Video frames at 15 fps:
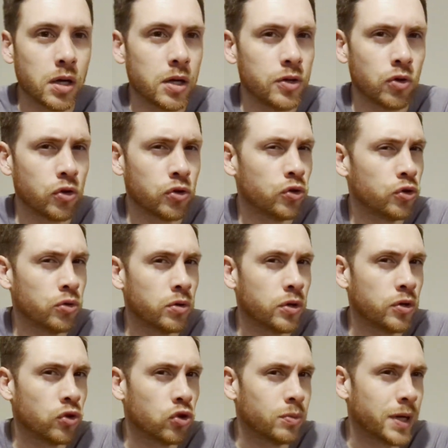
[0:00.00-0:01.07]
Not
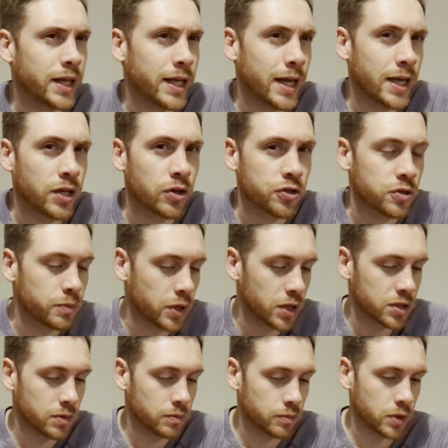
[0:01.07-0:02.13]
normally a cushion
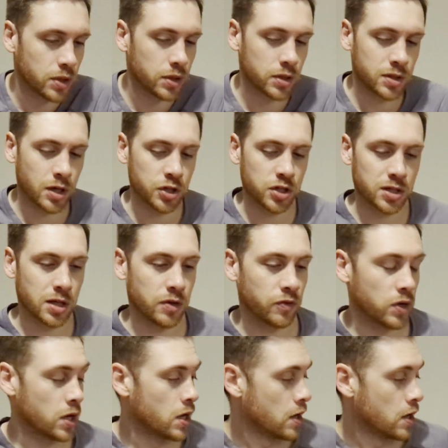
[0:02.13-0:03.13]
person, but such is life.